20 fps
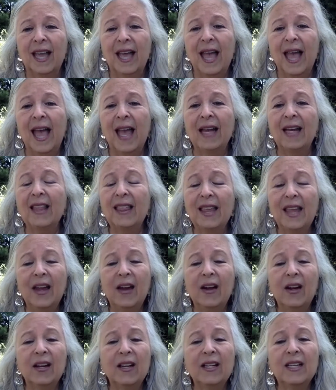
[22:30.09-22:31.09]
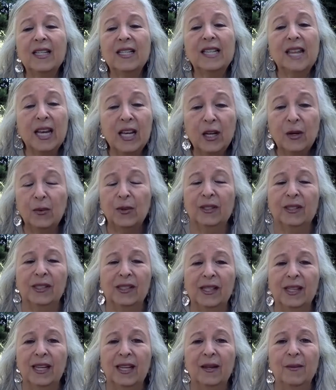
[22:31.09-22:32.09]
And they're
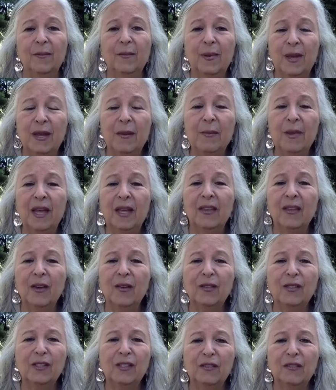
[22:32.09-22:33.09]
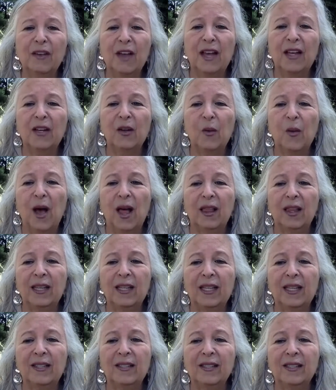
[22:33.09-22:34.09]
continuously beaming those divine
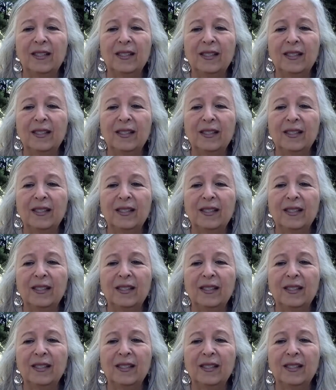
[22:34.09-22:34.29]
qualities.